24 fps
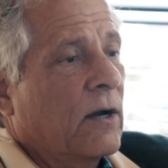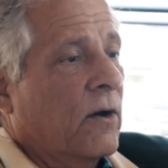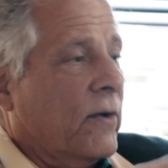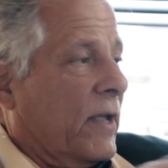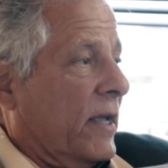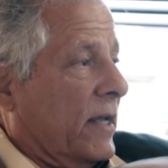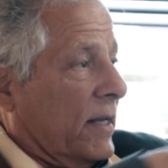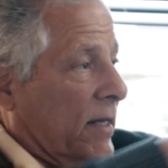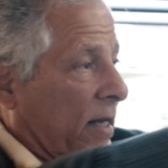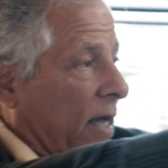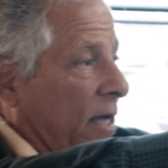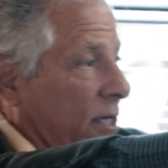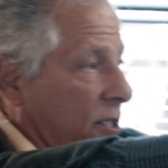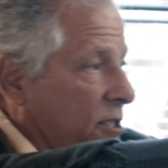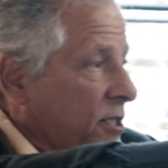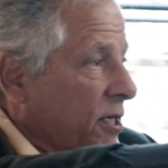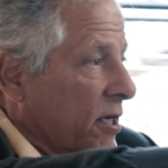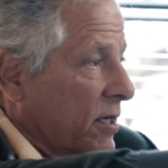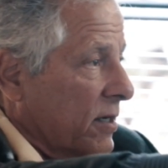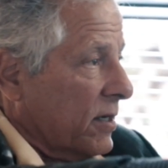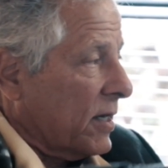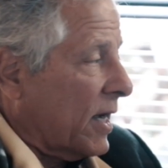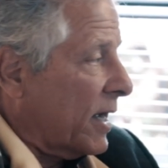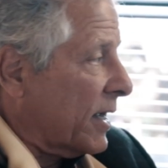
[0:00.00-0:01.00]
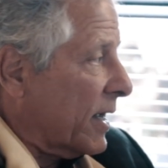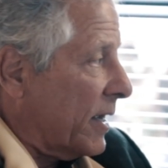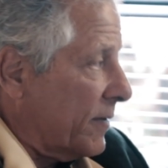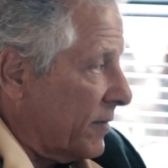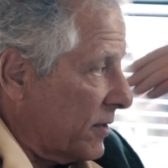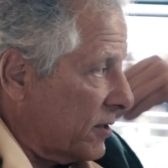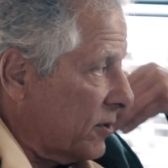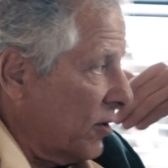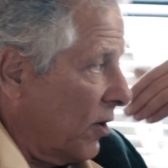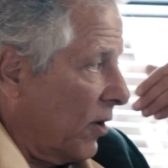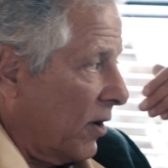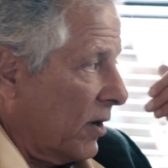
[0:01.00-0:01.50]
Okay, last year I gave
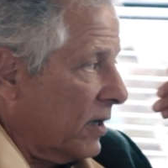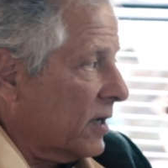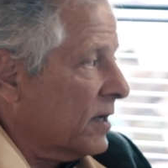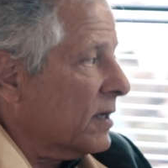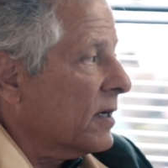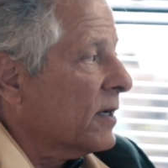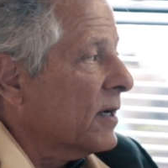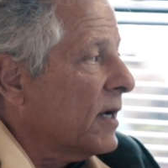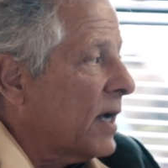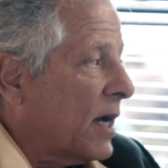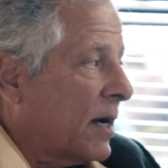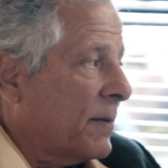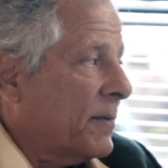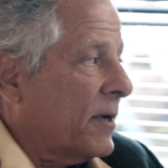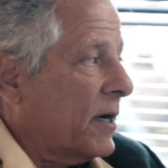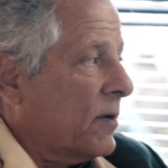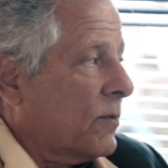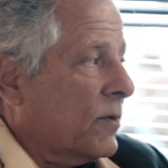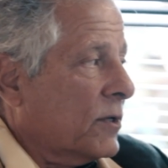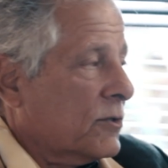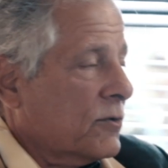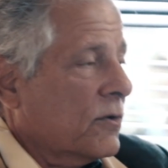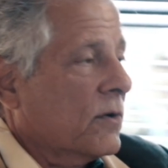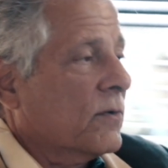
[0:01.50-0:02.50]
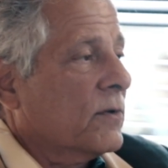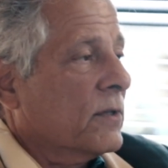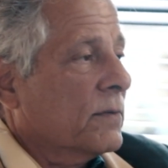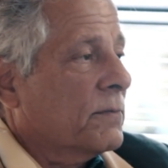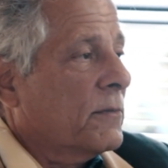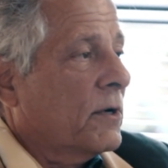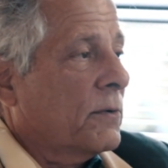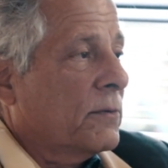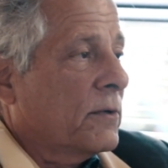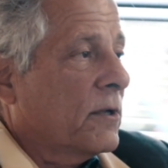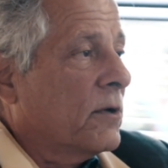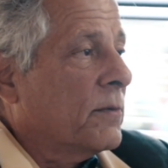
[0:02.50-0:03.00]
a talk about what's wrong with the
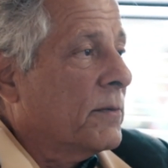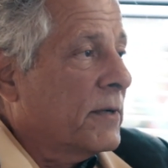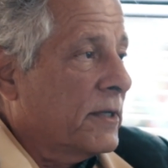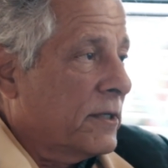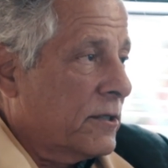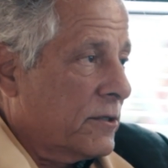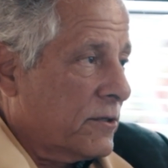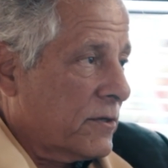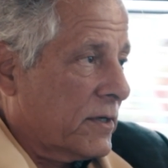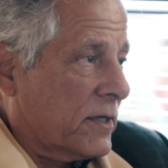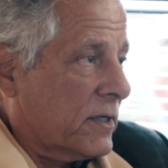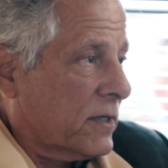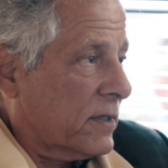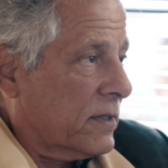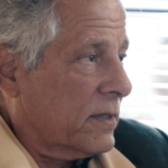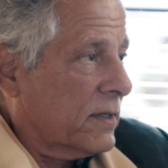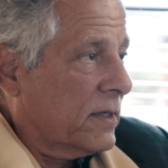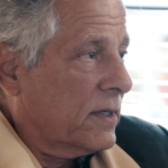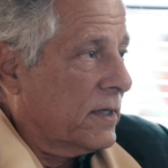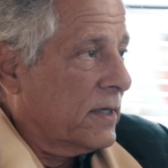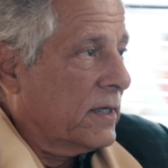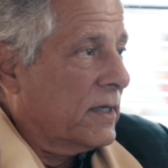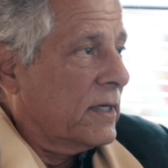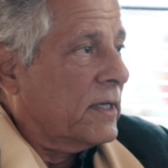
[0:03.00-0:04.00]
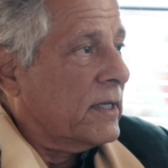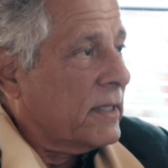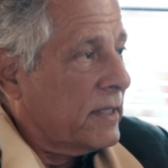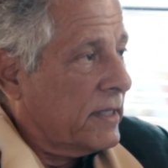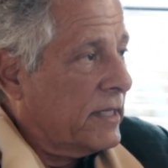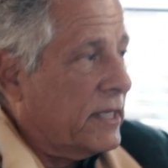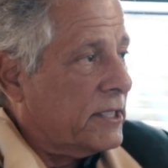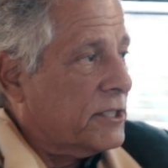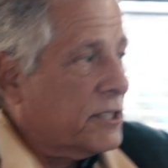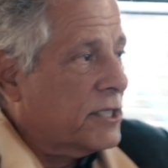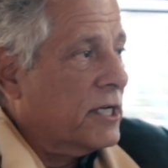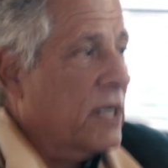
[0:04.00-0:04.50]
mobile home industry.
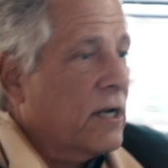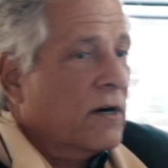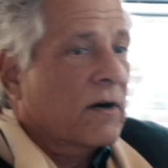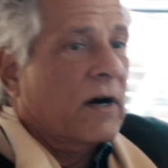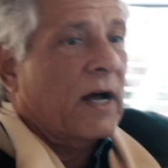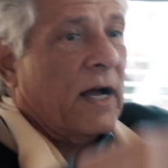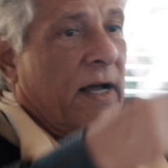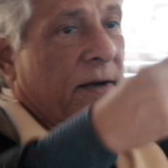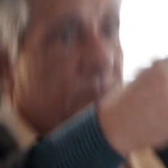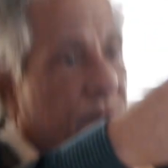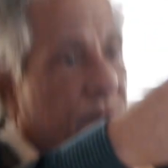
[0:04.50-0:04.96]
This year I